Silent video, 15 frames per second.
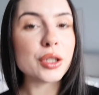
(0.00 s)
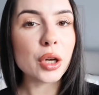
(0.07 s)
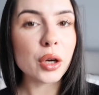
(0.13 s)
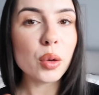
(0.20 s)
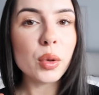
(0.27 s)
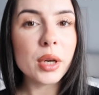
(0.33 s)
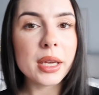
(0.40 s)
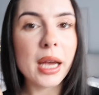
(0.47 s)
don't
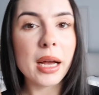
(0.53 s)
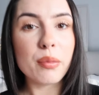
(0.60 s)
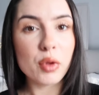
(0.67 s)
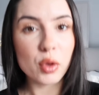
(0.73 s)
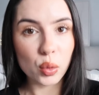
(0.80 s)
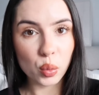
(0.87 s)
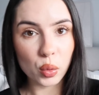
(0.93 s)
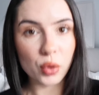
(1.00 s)
know what a
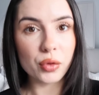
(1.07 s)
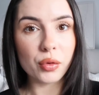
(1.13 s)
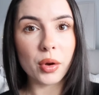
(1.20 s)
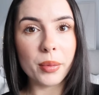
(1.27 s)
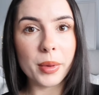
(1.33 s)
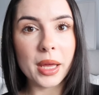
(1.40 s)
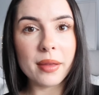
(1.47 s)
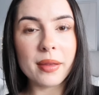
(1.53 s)
capsule
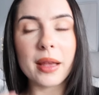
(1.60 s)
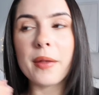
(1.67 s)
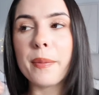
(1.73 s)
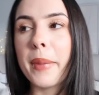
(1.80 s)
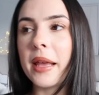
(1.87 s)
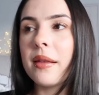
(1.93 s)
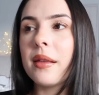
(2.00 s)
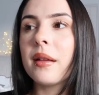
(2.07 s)
wardrobe is? It's
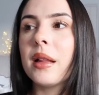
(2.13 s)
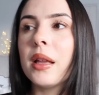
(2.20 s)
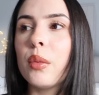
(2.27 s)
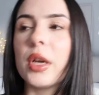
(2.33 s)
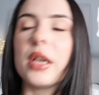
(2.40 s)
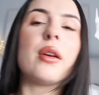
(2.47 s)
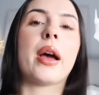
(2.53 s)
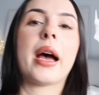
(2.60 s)
basically
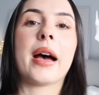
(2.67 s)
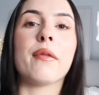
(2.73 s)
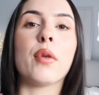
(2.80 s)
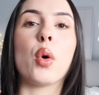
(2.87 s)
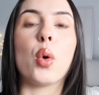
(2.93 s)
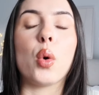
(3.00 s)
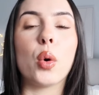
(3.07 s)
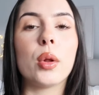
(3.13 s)
when you have
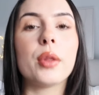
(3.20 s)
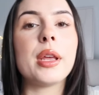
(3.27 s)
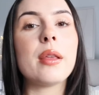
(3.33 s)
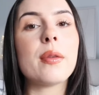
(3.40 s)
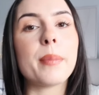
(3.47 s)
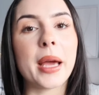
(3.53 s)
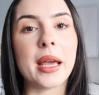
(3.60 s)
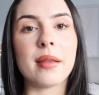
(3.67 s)
all
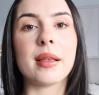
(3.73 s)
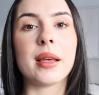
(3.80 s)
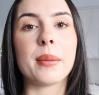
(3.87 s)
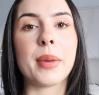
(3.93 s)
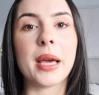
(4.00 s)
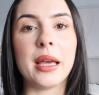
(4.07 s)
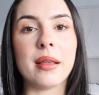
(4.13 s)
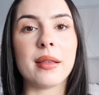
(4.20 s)
these basic
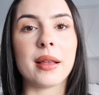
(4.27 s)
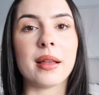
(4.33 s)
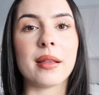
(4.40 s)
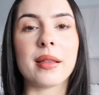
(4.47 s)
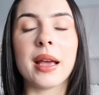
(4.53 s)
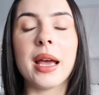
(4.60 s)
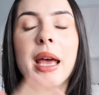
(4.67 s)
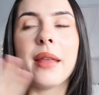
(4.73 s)
pieces